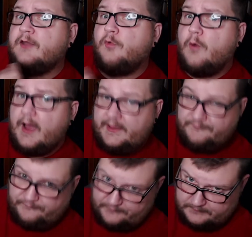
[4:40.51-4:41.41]
a
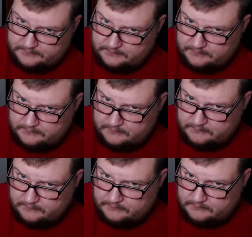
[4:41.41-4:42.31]
wife.
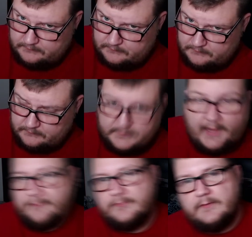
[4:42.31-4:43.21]
Yeah.